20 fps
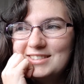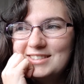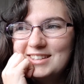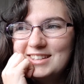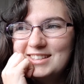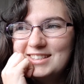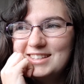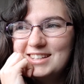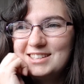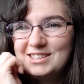
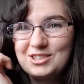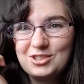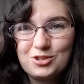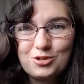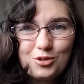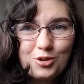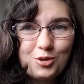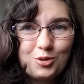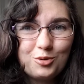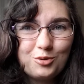it's
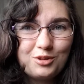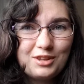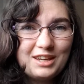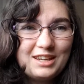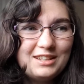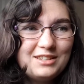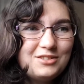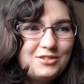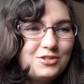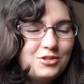true,
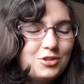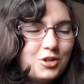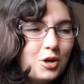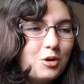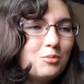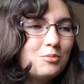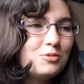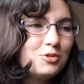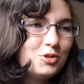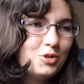they
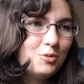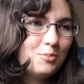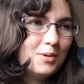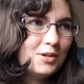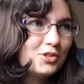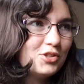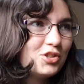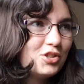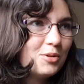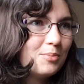don't do
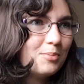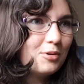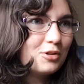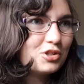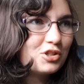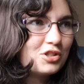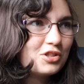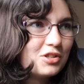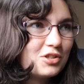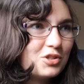much to
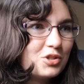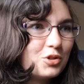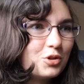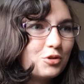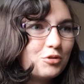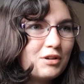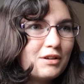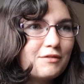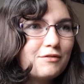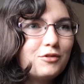push the
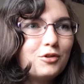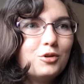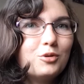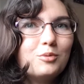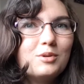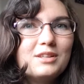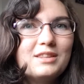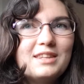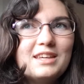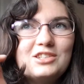story
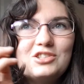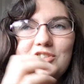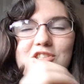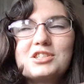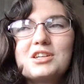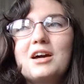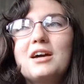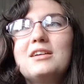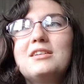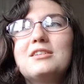forward. They
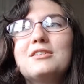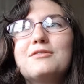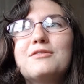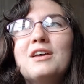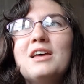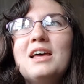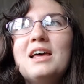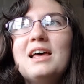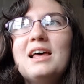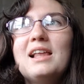just kind of
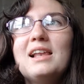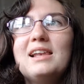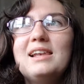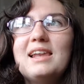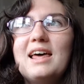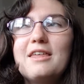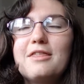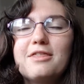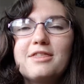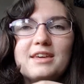
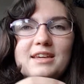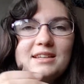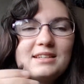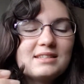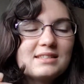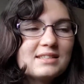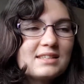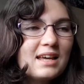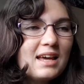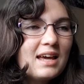let
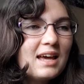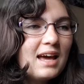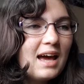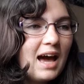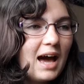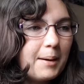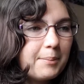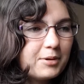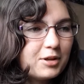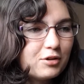things
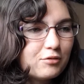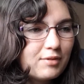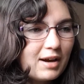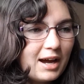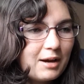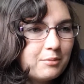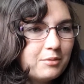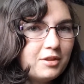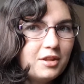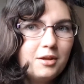happen
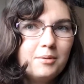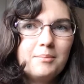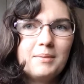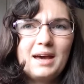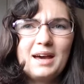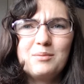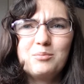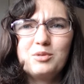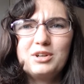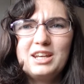around them,
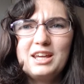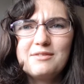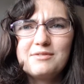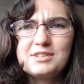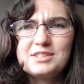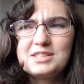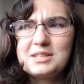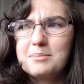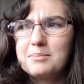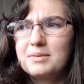and whenever
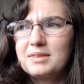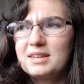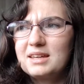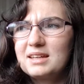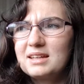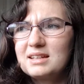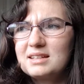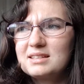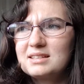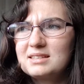
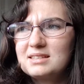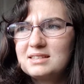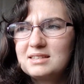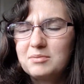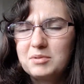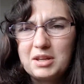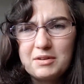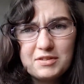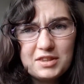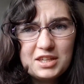
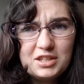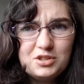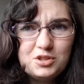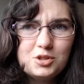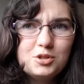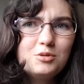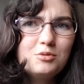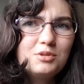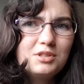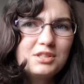they do